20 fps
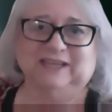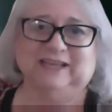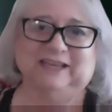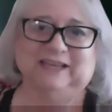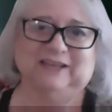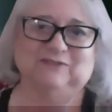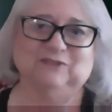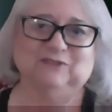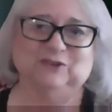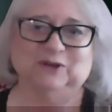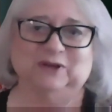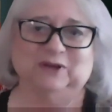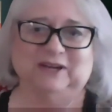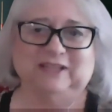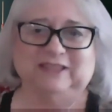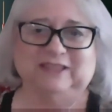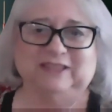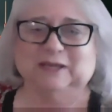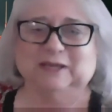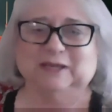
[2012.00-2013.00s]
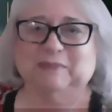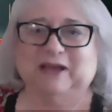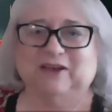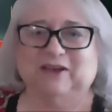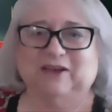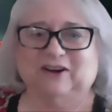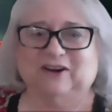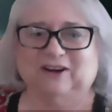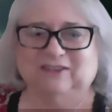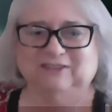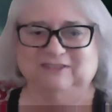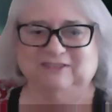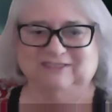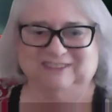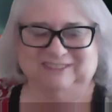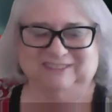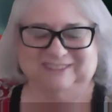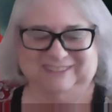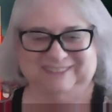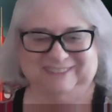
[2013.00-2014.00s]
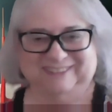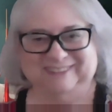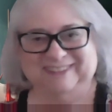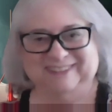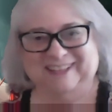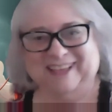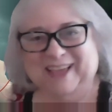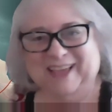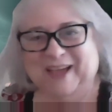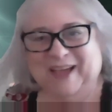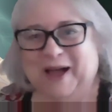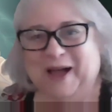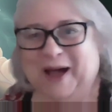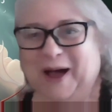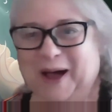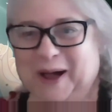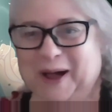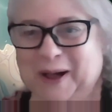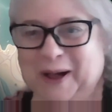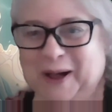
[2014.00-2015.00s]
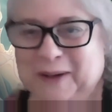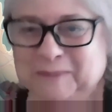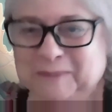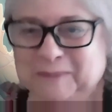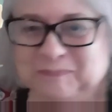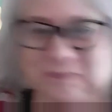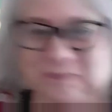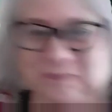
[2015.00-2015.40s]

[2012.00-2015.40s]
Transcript: if you know anything about Harlan. um,